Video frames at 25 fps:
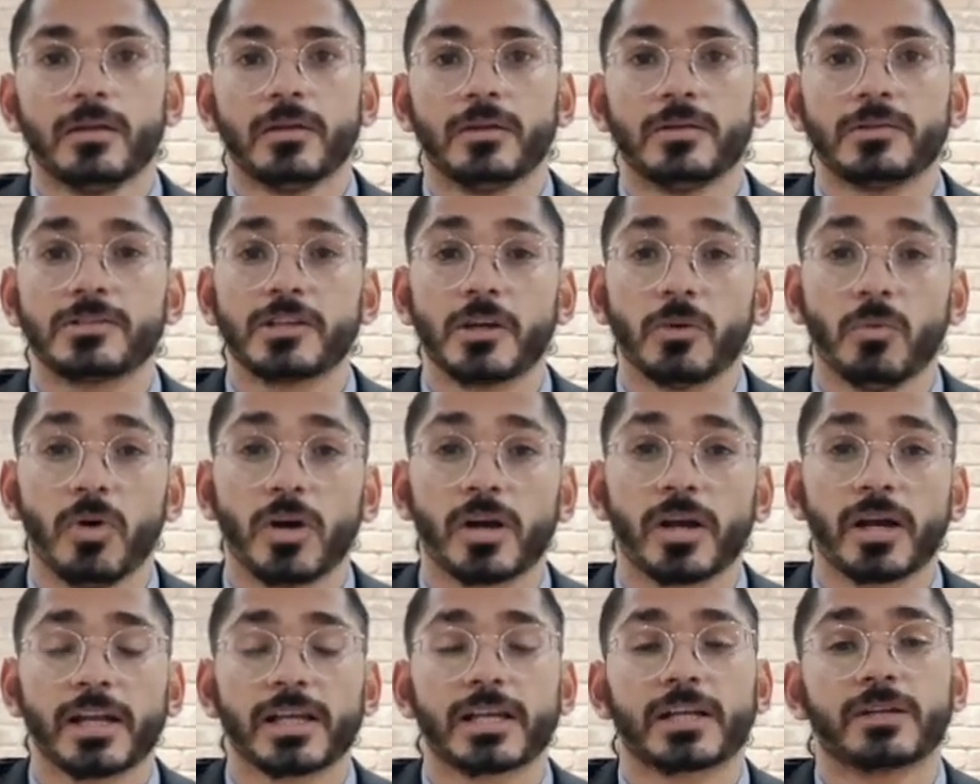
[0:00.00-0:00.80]
So
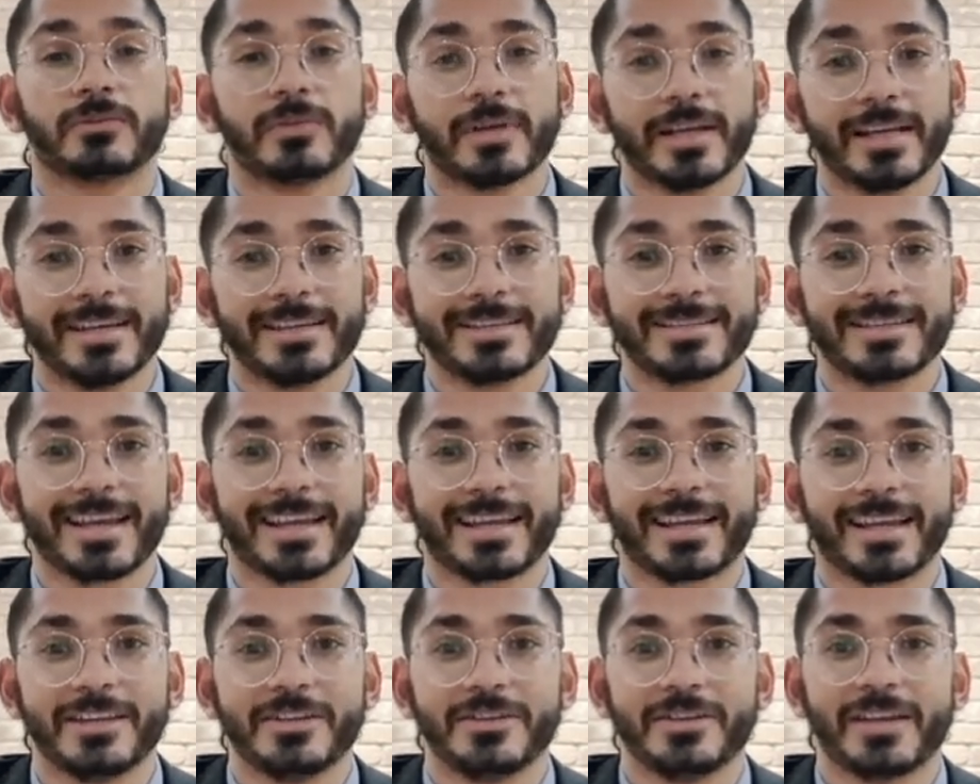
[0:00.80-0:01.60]
what kind of careers
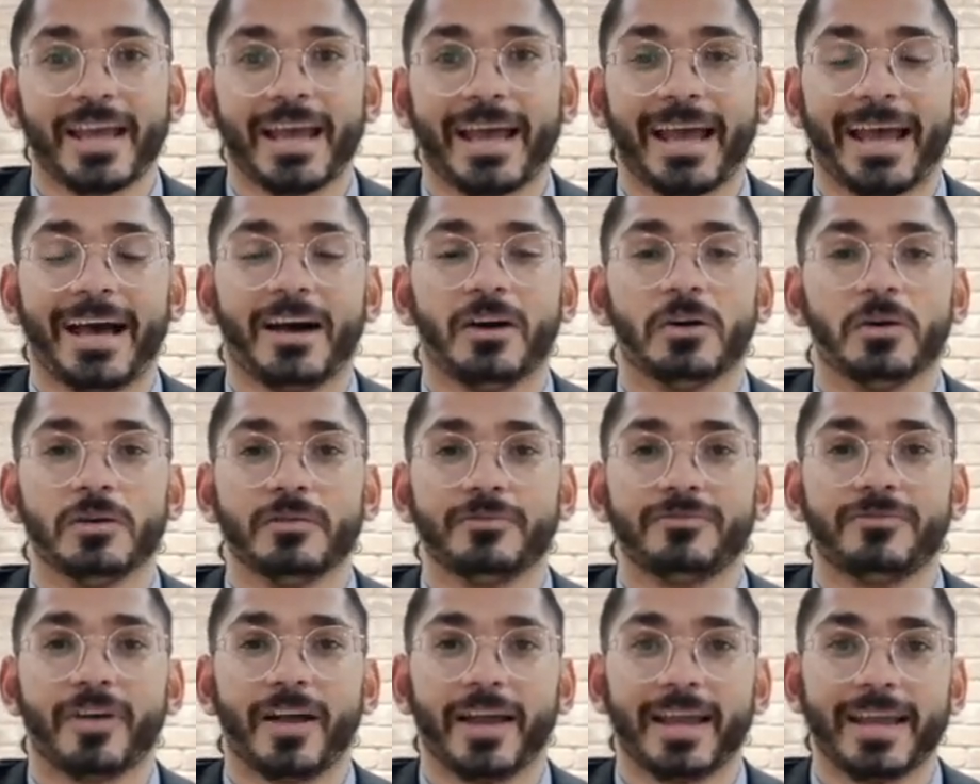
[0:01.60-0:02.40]
can you get out
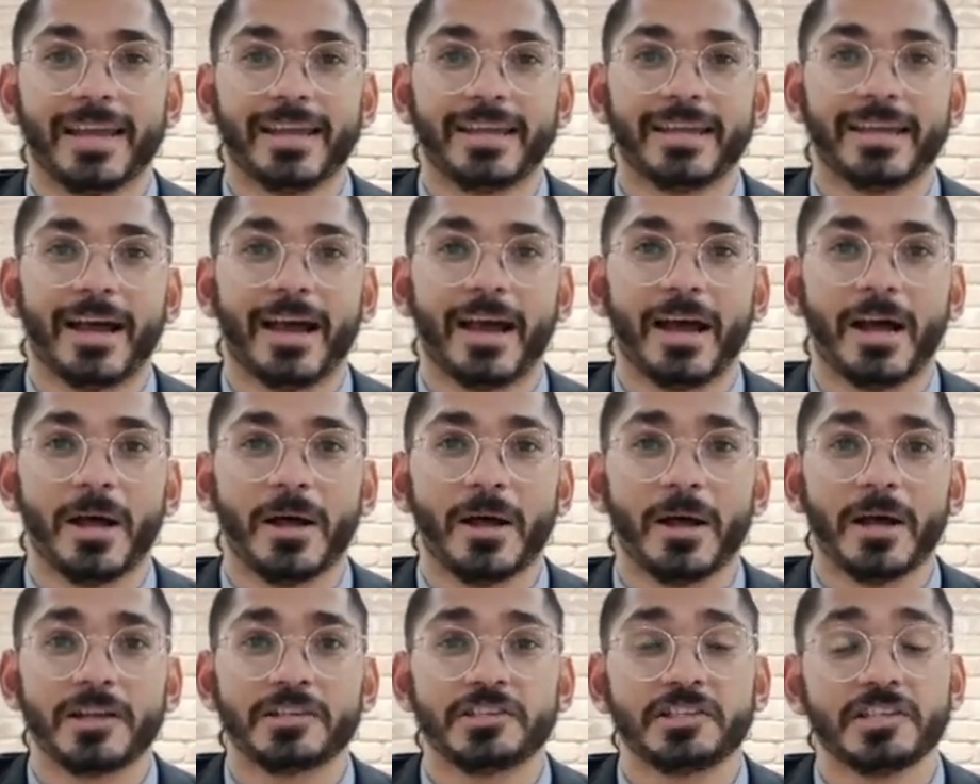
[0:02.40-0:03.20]
of a
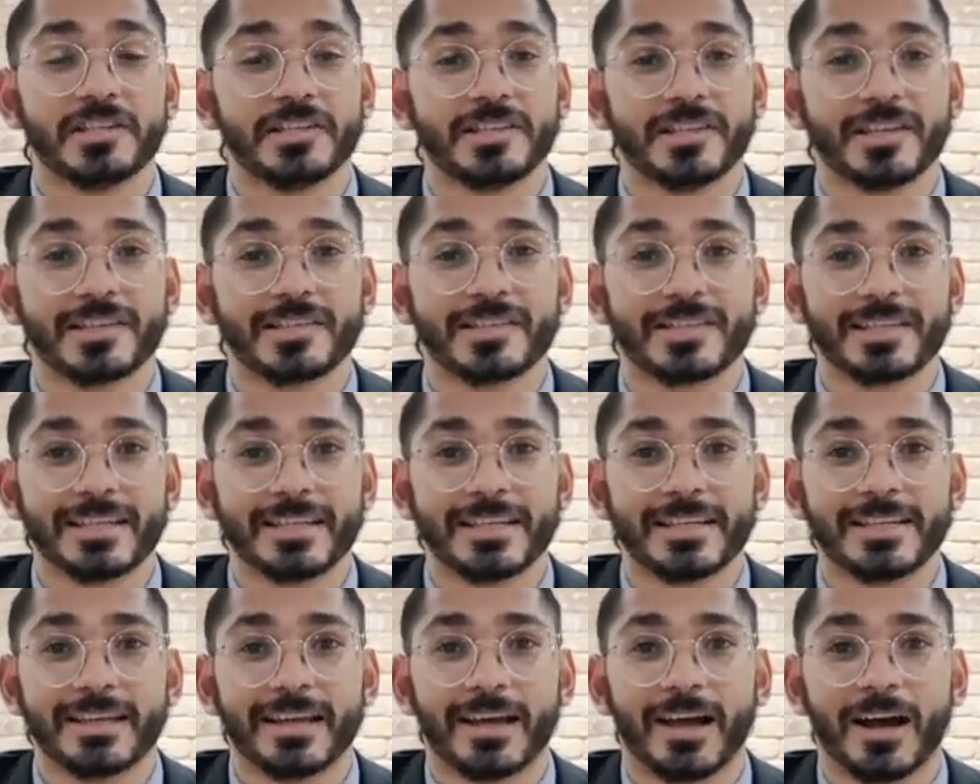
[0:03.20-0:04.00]

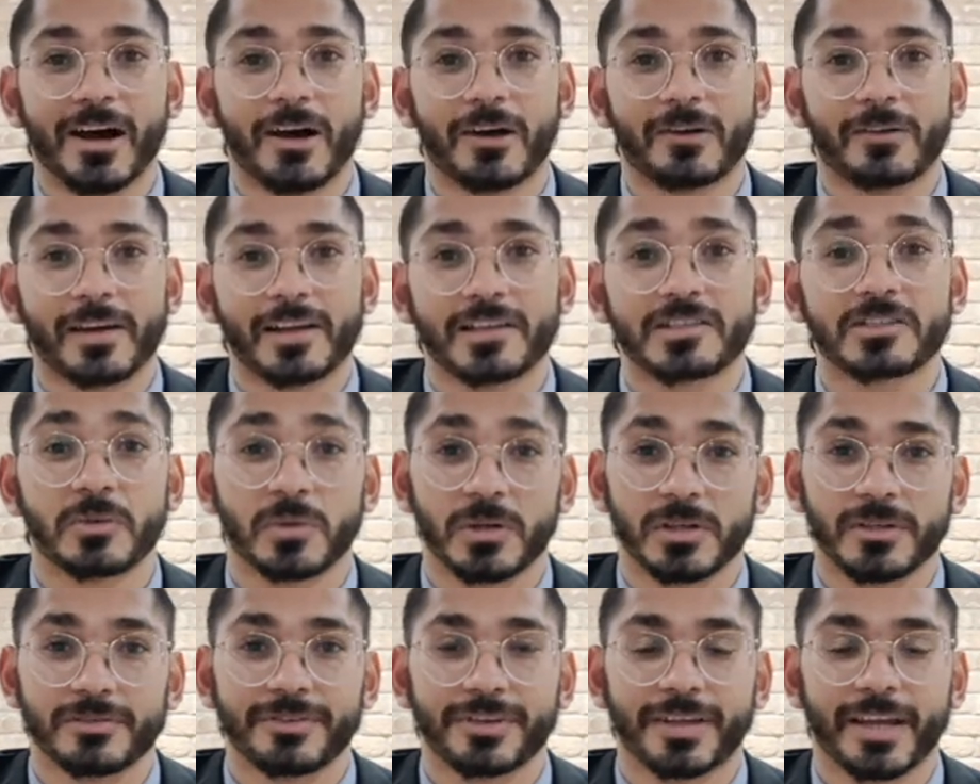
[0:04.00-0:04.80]
GCSE RS
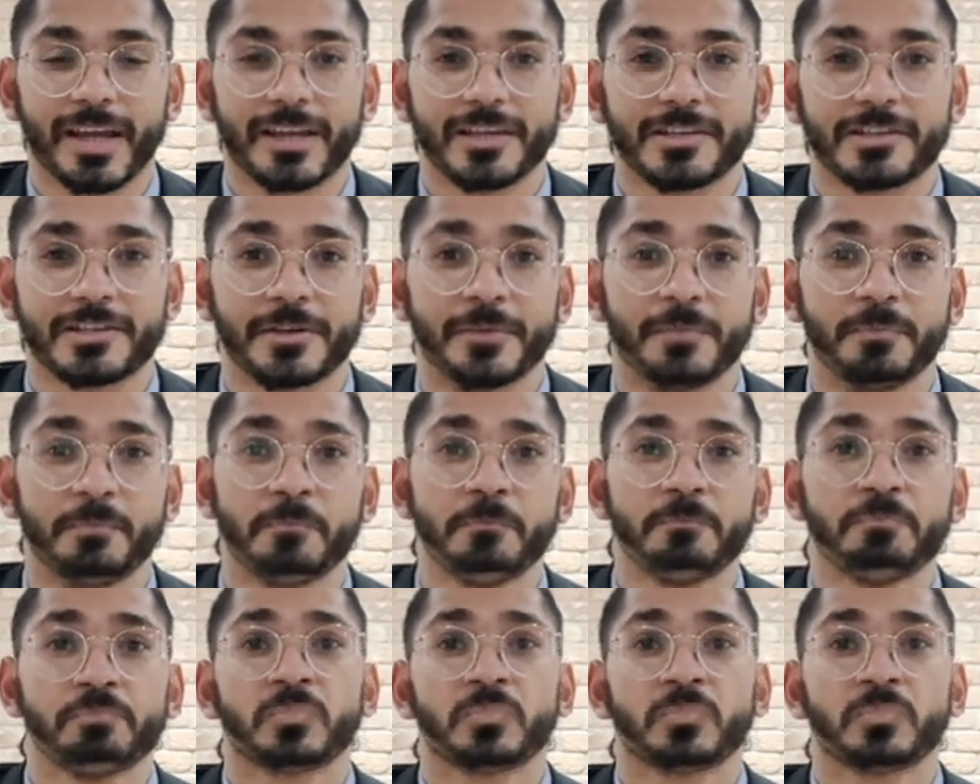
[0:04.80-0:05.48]
qualification?